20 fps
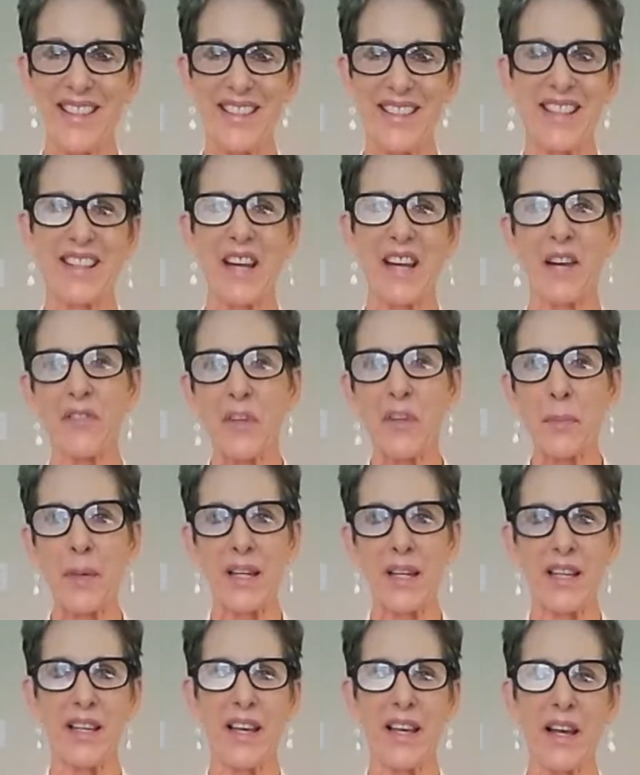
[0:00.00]
That
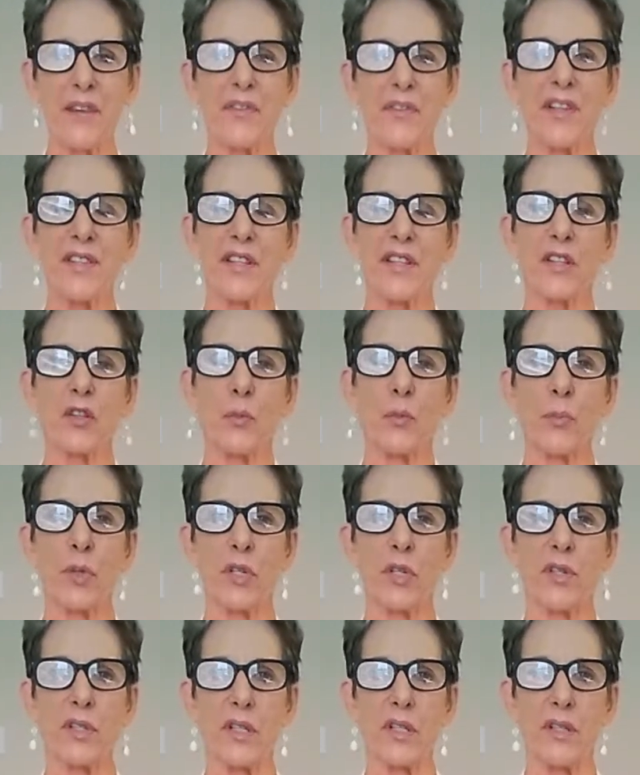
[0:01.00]
everybody, every single
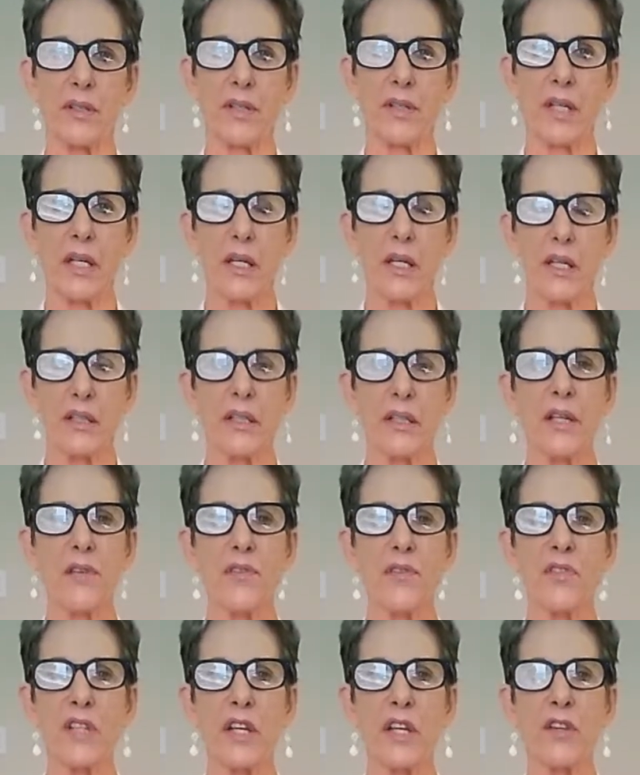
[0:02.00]
person
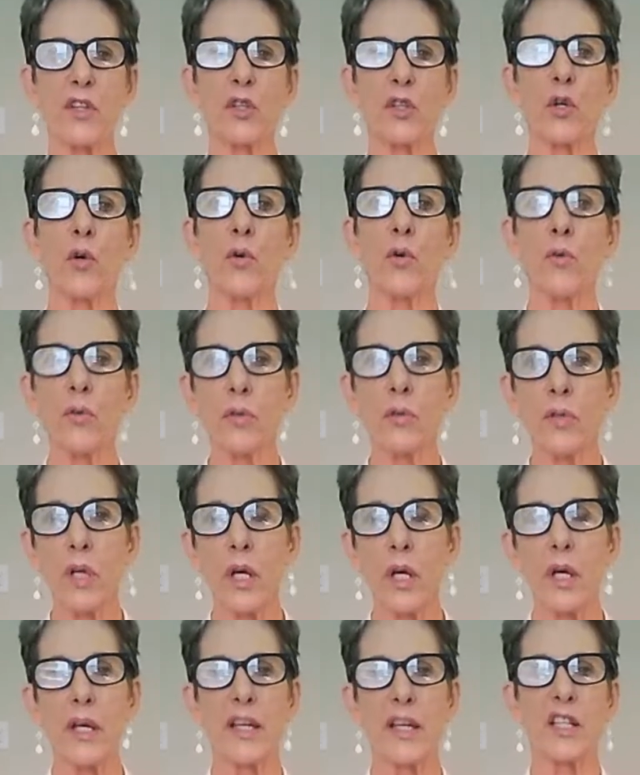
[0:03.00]
lives in their own
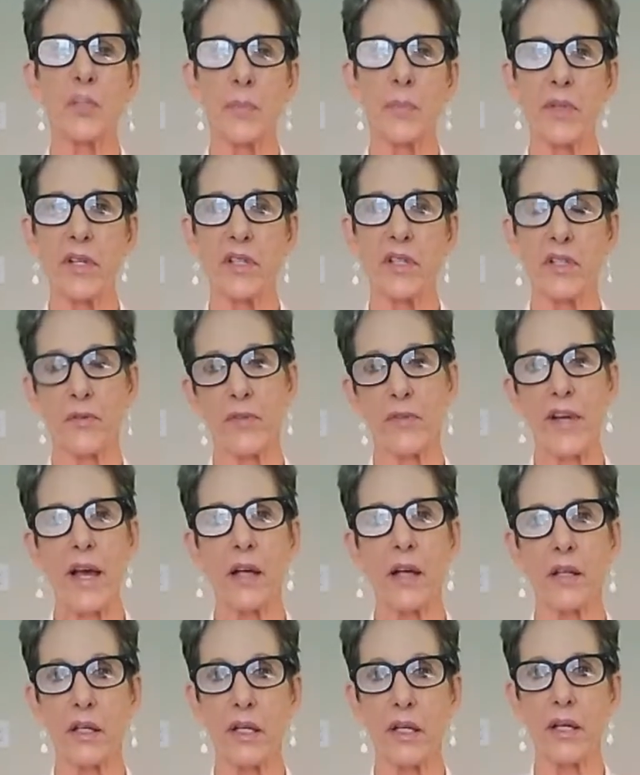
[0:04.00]
experience of
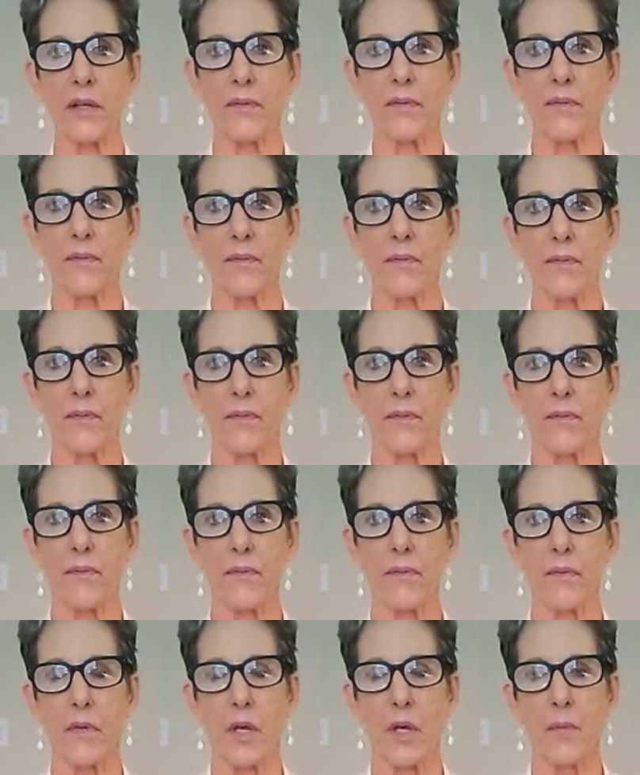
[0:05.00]
reality,
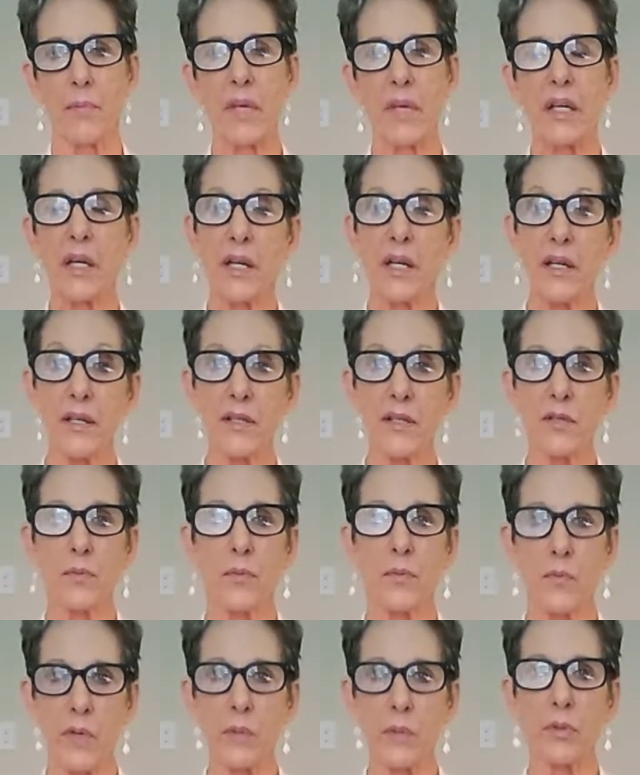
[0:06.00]
because
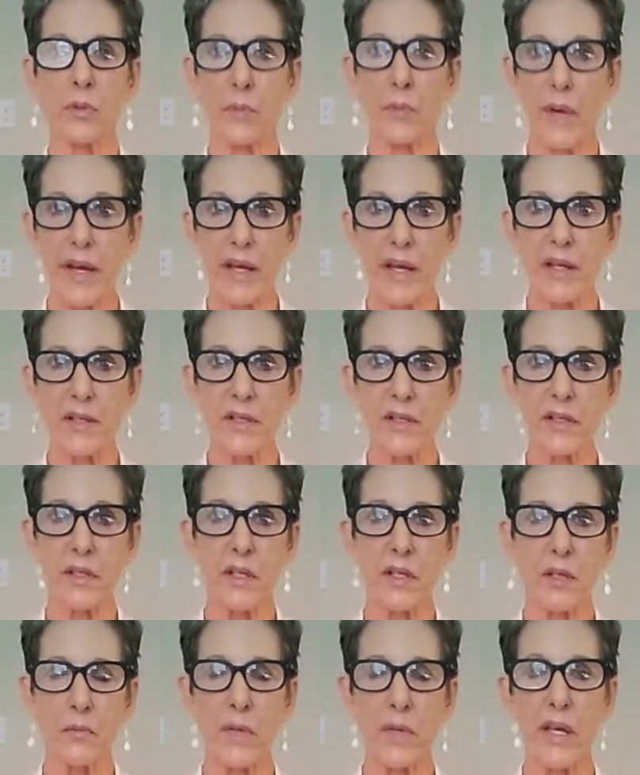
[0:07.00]
we were raised
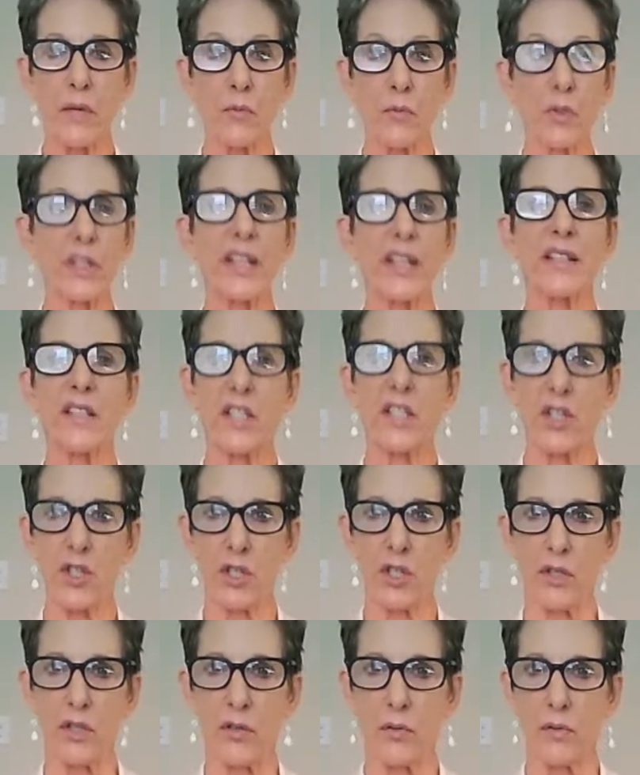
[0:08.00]
and we were
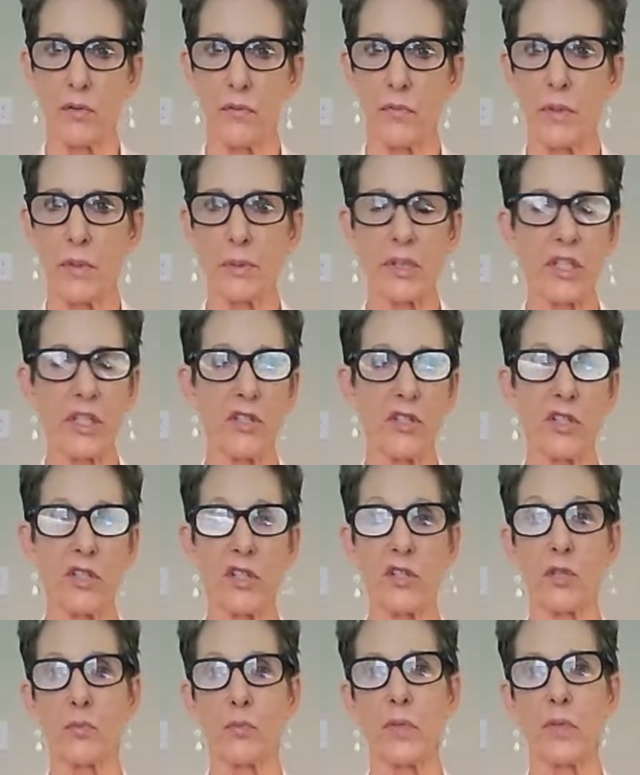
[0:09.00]
conditioned. We were
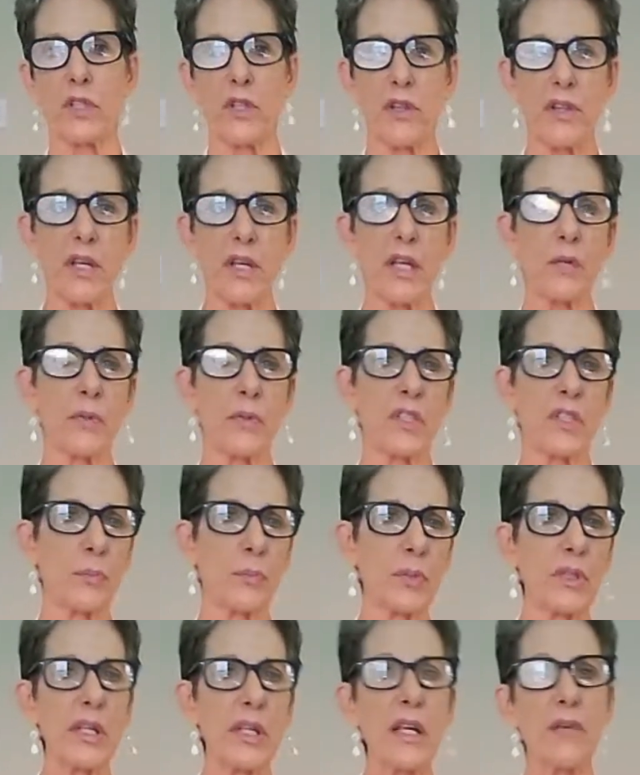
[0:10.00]
conditioned what to think, what to
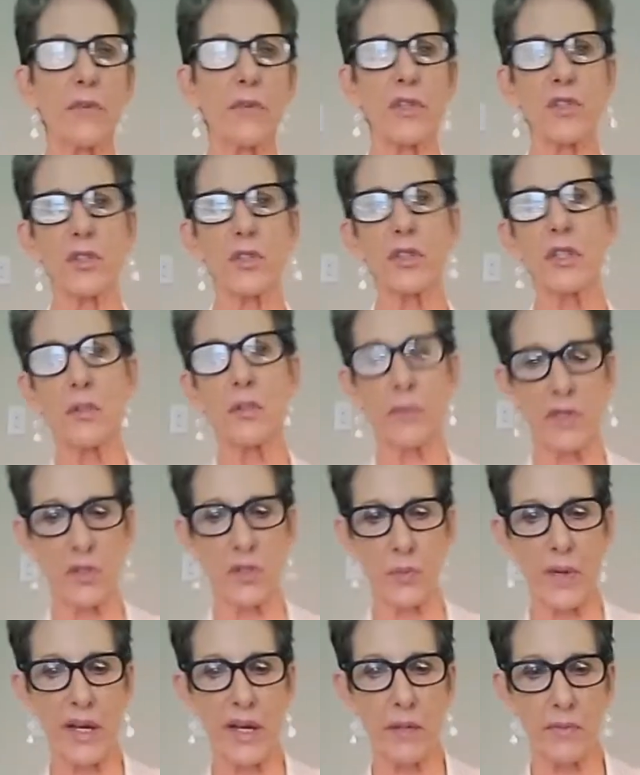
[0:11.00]
believe, what's good, what's
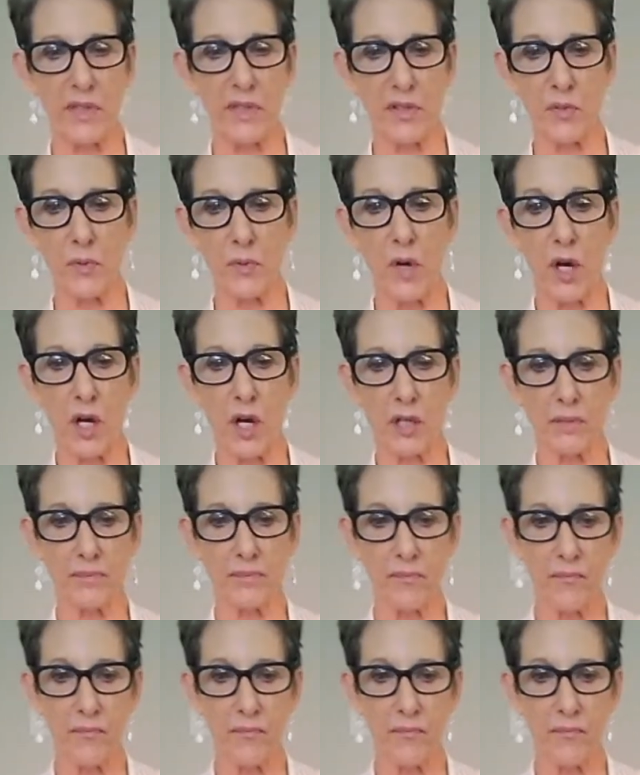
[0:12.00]
right, what's wrong.